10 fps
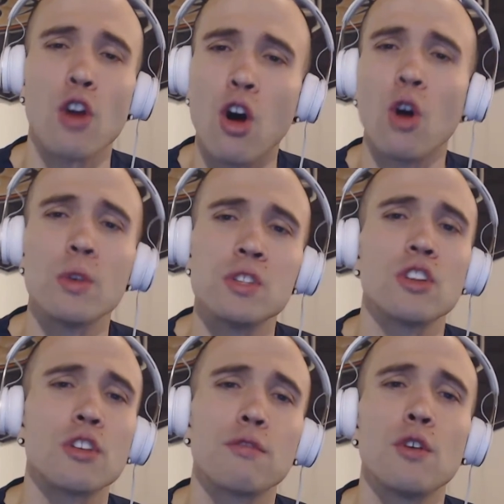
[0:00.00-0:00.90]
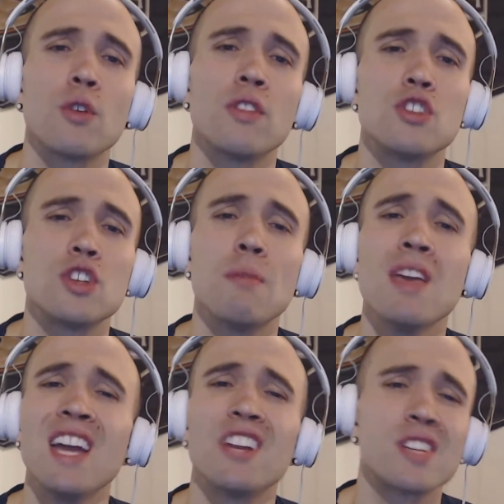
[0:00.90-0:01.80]
always on your phone in the gym
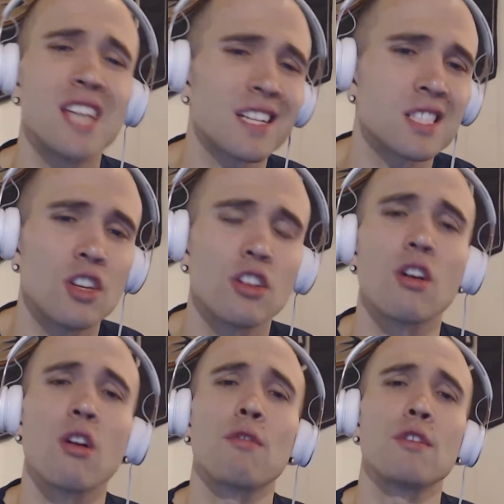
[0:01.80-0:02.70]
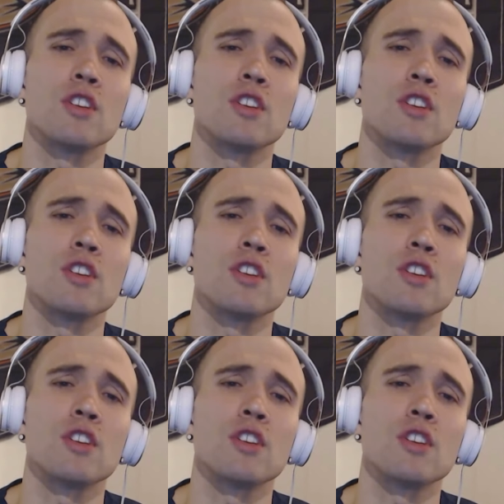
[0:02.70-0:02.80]
and you're texting your girlfriend,